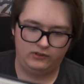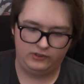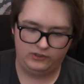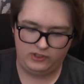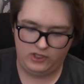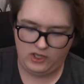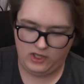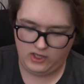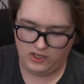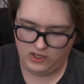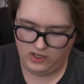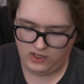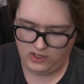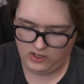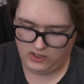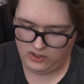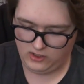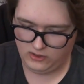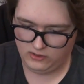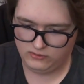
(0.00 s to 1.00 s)

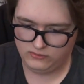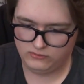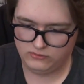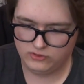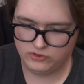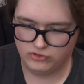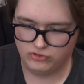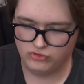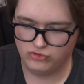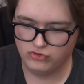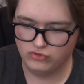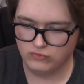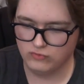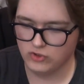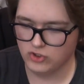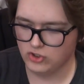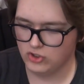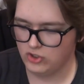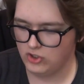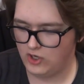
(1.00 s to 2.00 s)
Yeah,
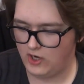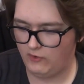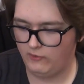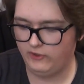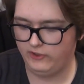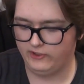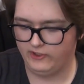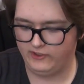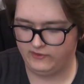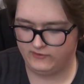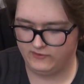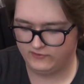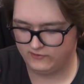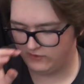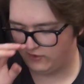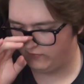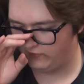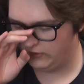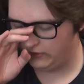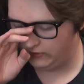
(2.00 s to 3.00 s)
Inhuman. I really like this
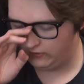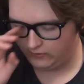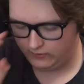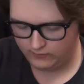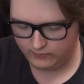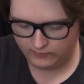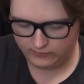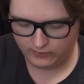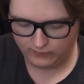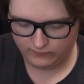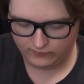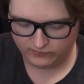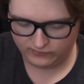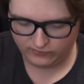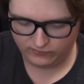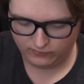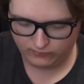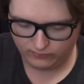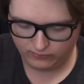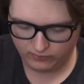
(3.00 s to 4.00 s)
cover. This cover is
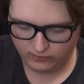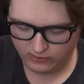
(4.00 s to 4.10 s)
cool.